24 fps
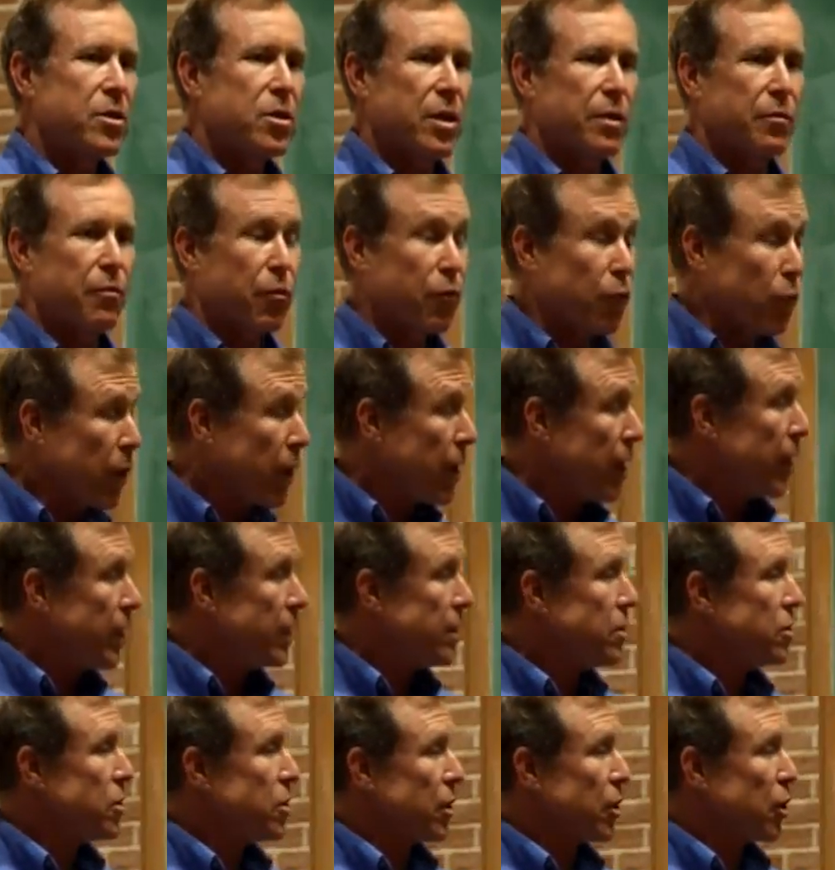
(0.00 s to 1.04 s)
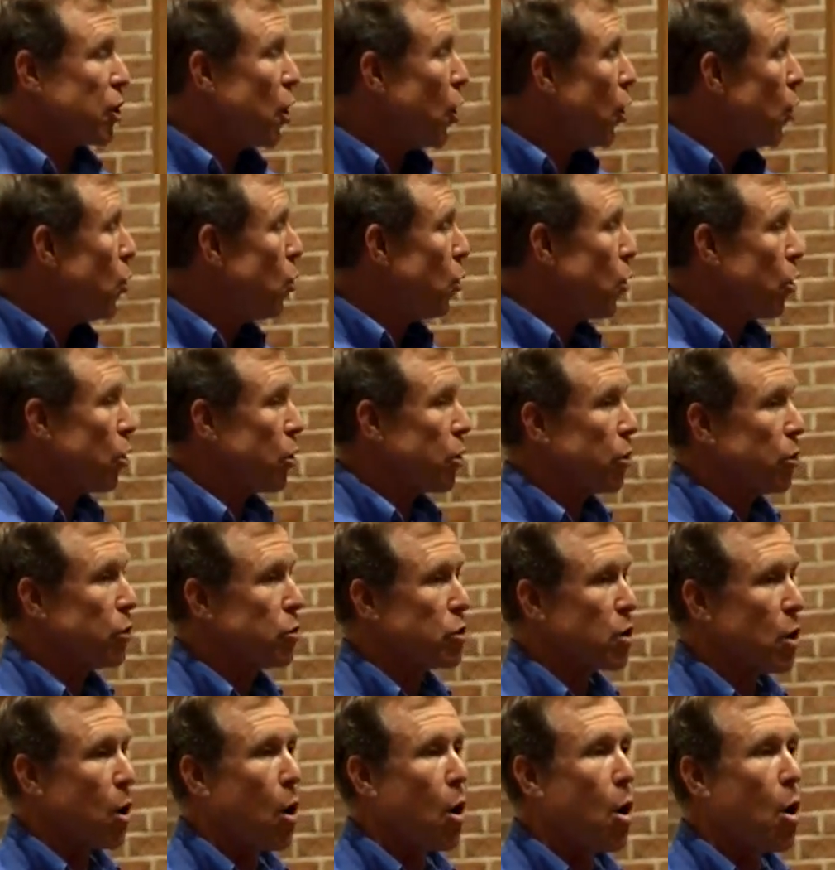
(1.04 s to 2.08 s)
and friends and
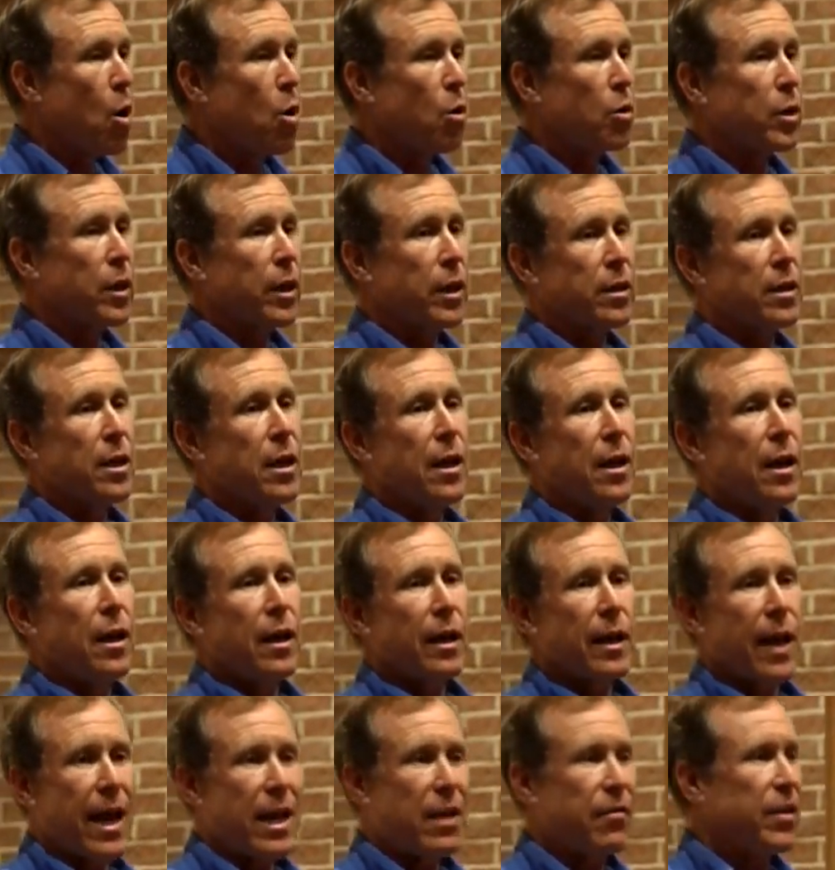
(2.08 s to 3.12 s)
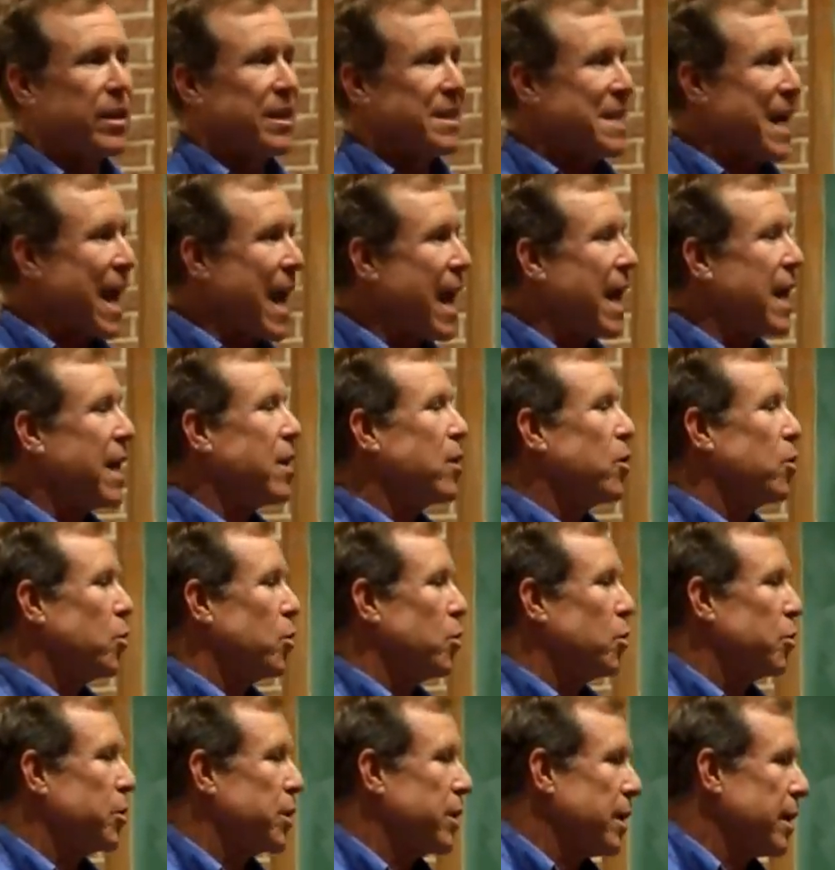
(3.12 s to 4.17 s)
co-workers all get kind of
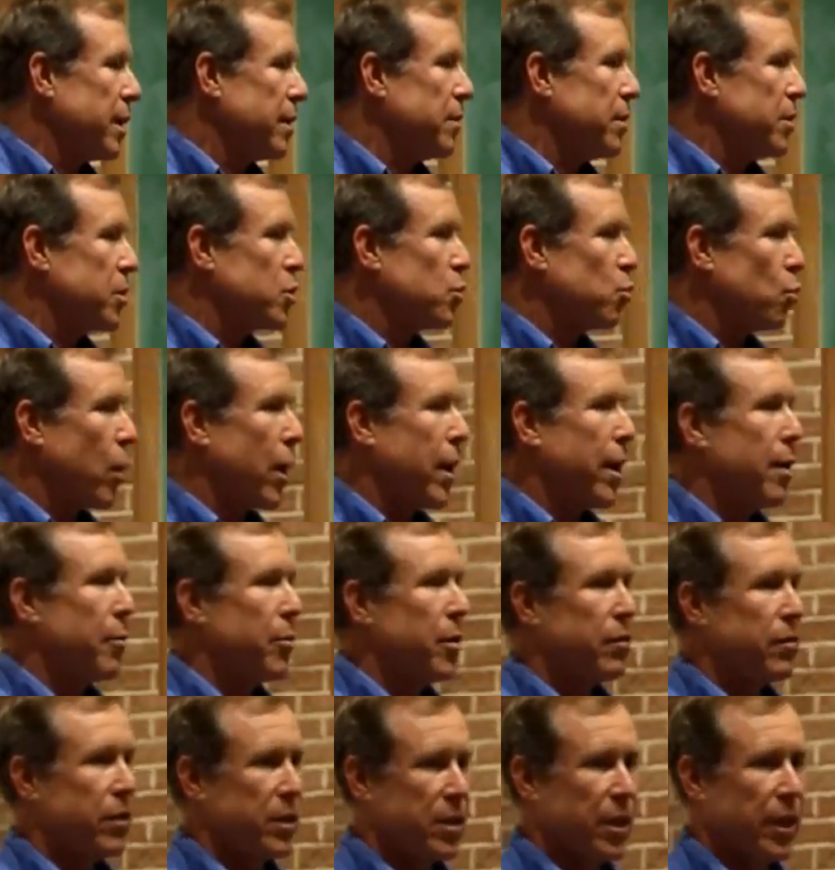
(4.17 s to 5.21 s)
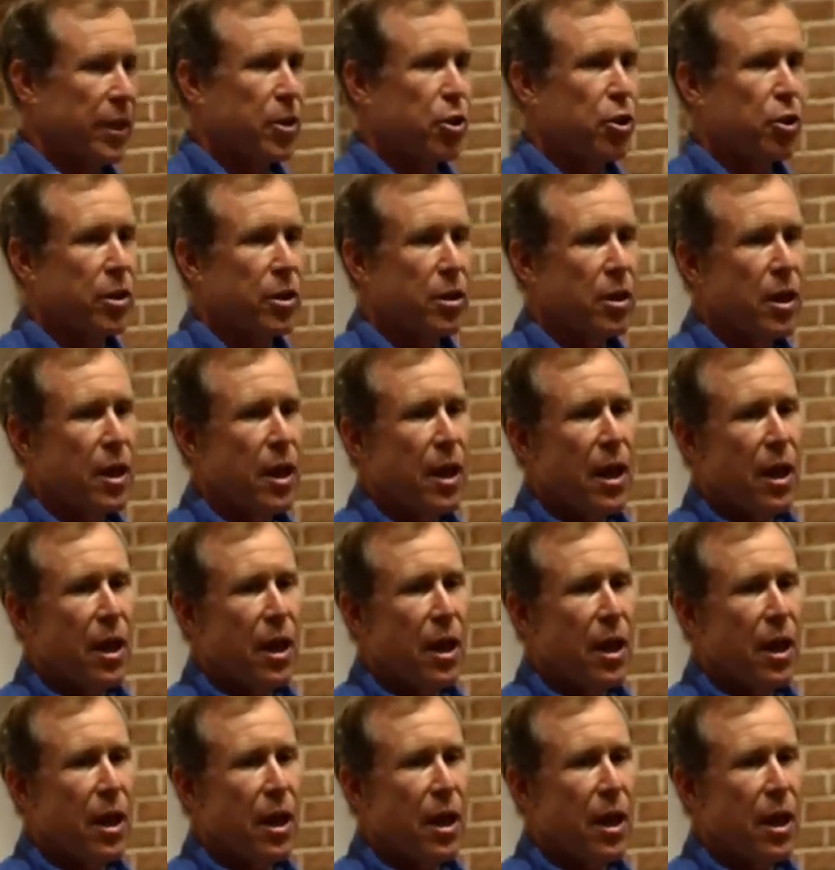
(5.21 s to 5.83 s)
entangled in this web of addiction,